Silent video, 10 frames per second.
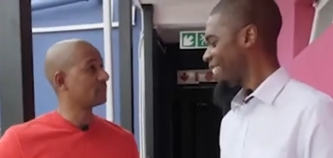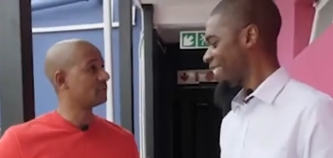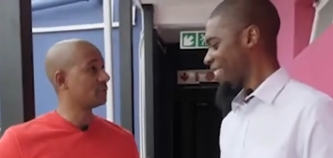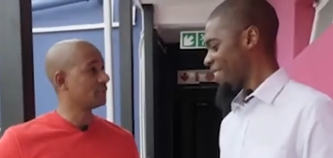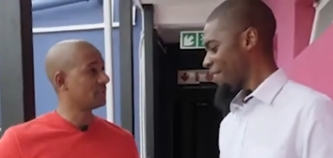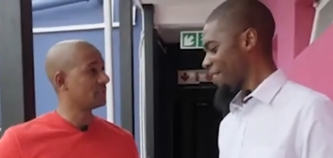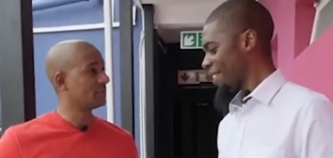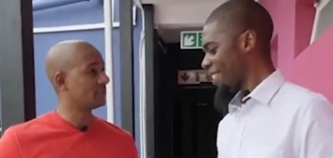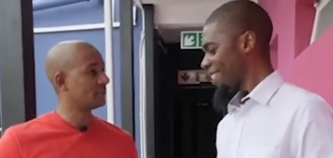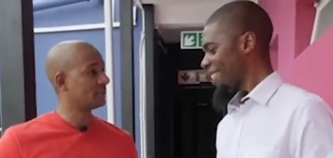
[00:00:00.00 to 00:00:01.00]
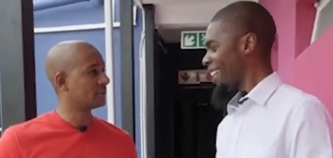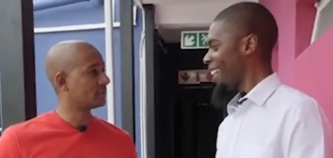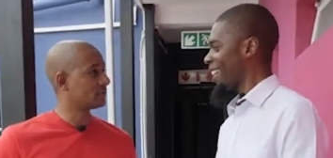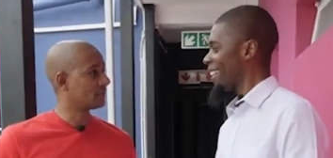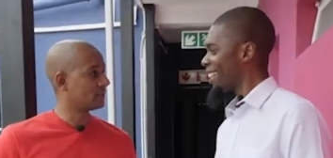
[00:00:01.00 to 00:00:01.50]
Speaker 1: out. Appreciated.
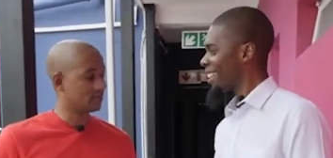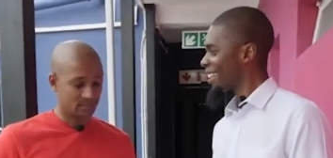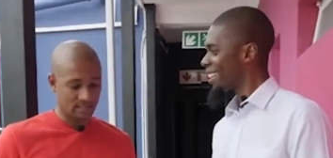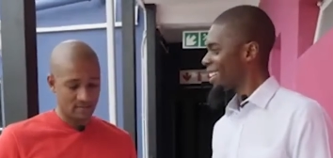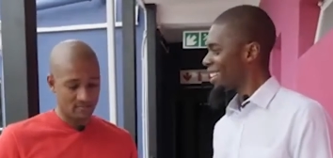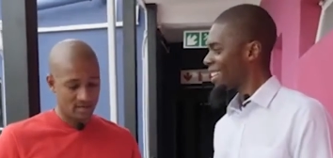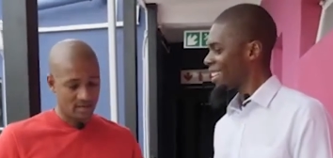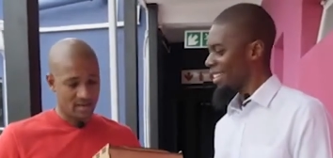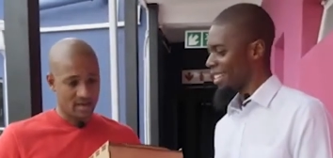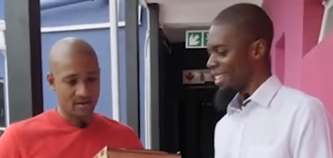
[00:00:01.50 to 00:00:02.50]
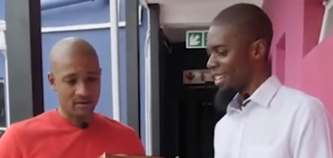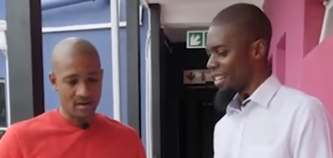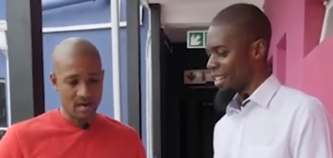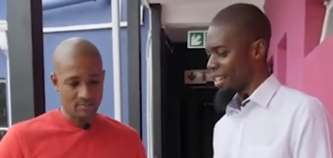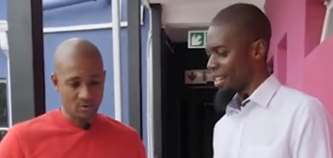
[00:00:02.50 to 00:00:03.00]
And yeah. for taking the time. And
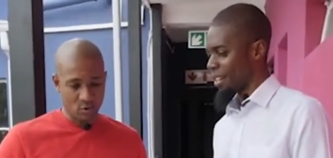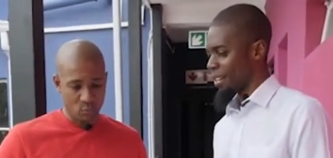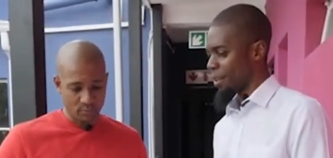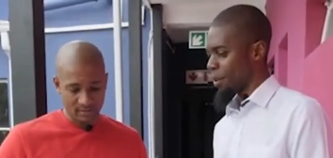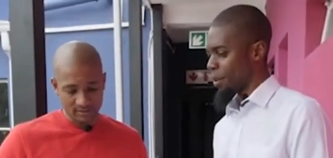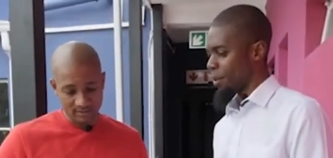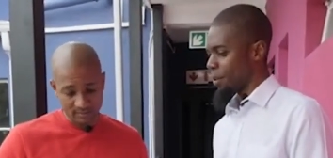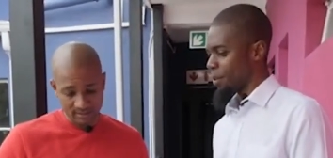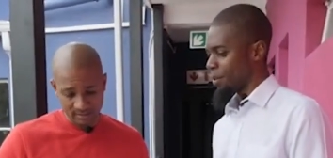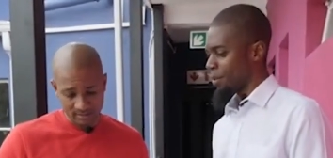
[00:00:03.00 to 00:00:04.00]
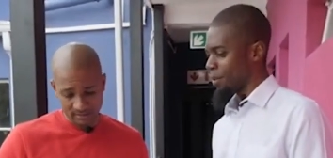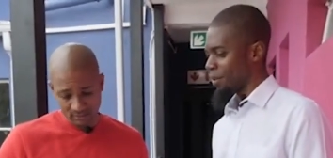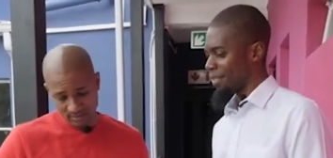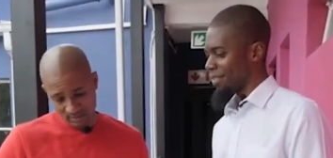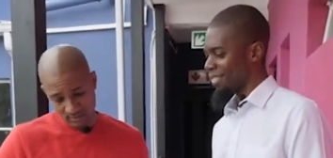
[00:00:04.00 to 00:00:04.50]
yeah, I'm going to go open this. I'm
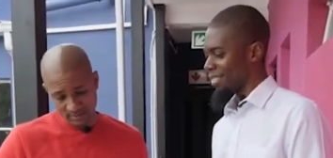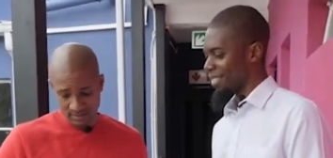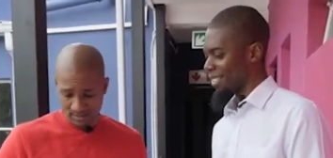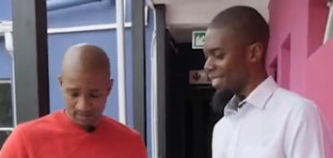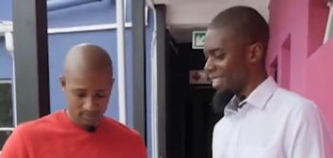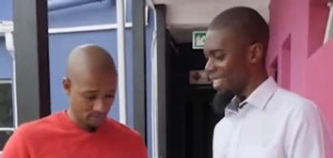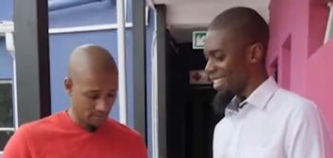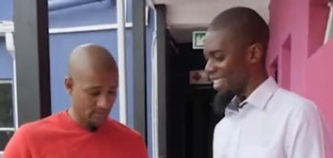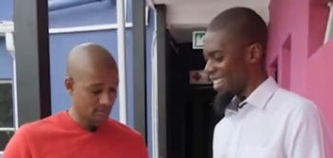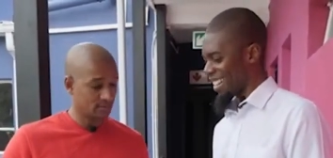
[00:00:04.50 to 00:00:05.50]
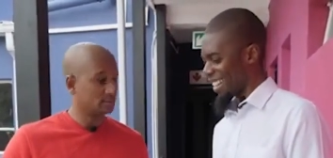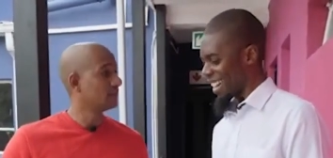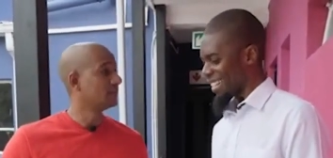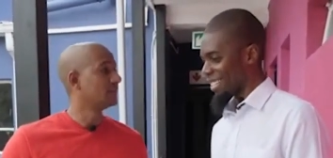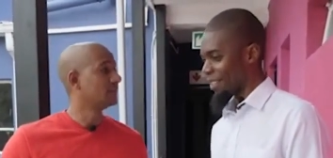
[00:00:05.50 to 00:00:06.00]
excited to see what's in here, though, eh?
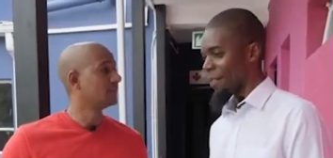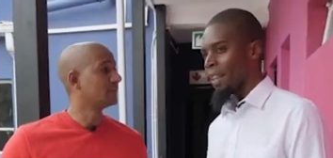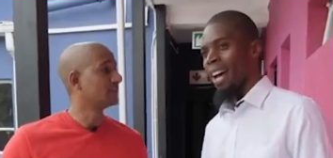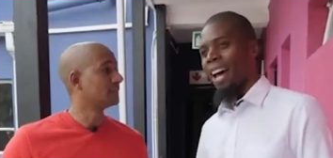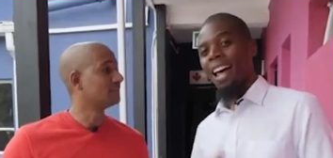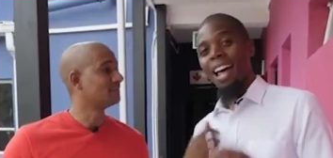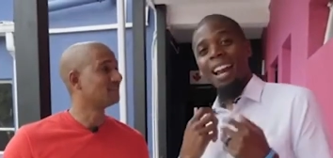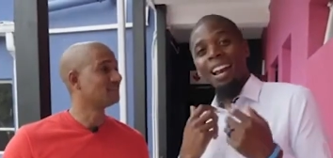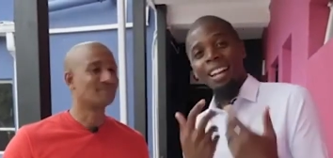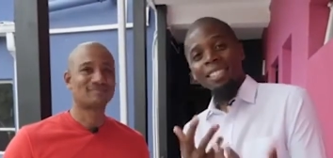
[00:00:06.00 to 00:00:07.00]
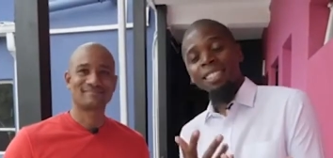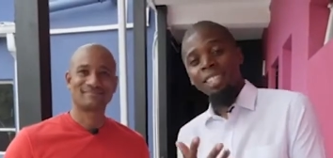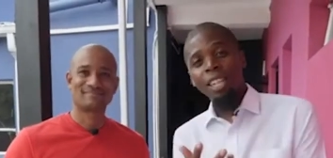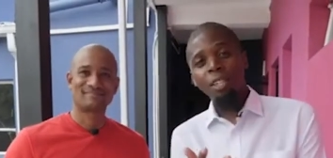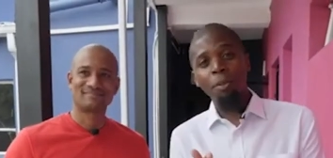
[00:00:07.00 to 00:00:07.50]
Speaker 2: Right. So. Ladies
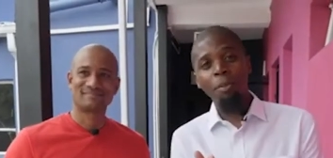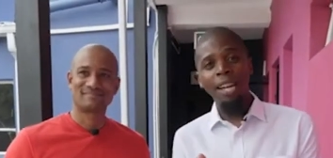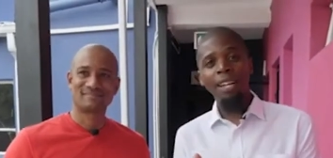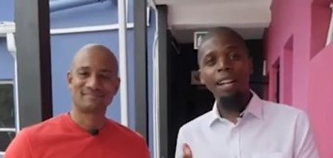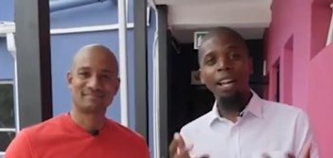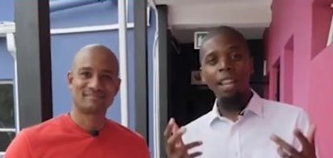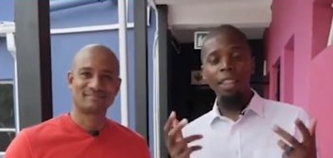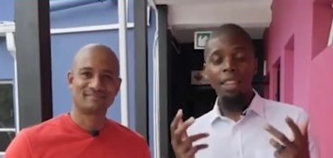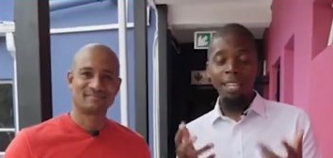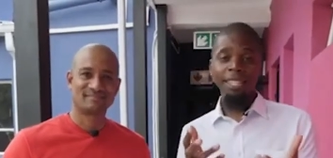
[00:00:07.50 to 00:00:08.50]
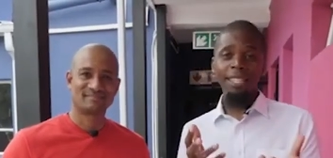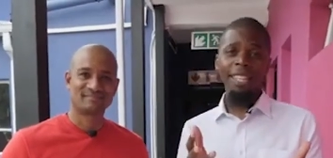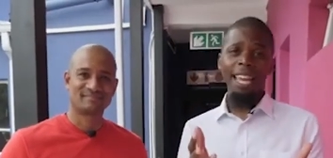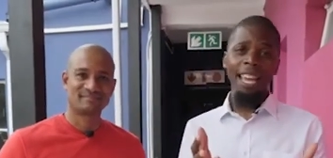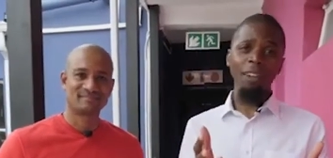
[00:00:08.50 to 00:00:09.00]
and gentlemen, this
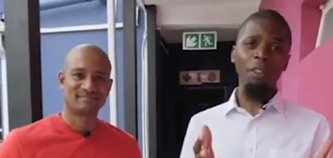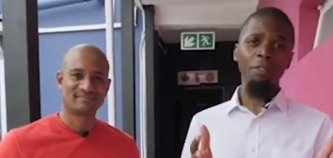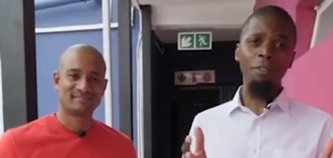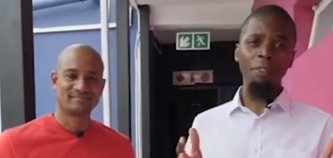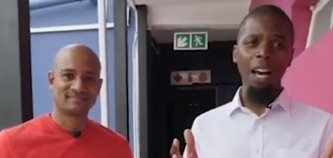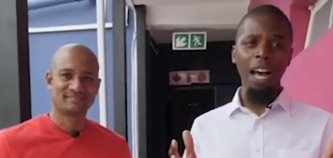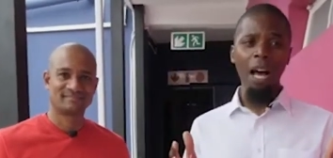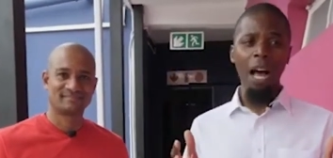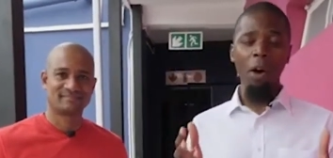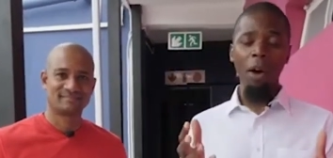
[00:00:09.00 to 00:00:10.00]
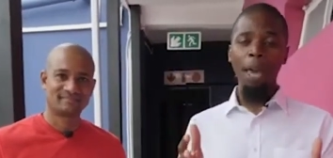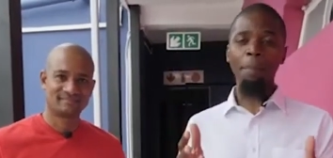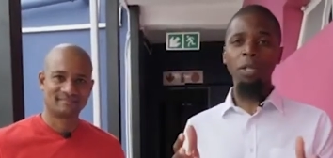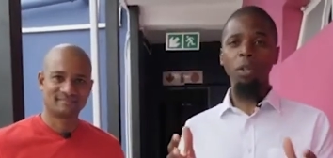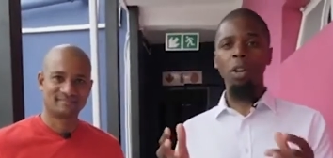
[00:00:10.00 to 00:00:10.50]
is the end of uh, our
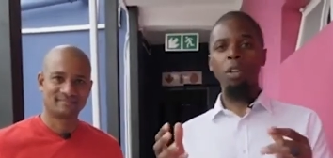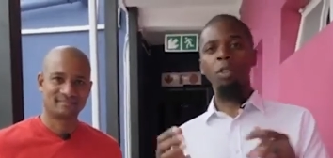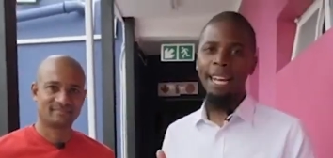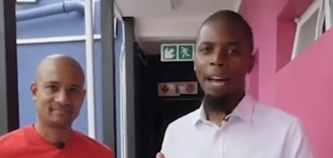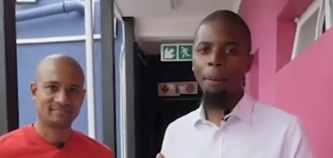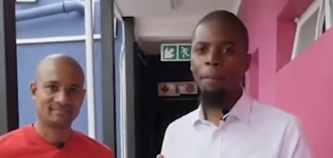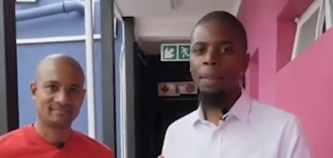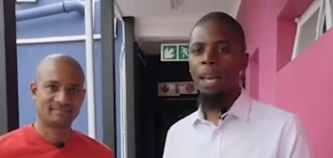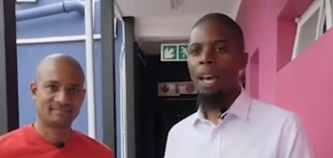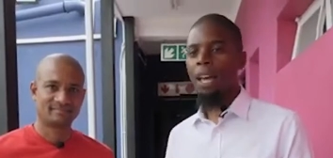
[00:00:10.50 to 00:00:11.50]
episode. Um,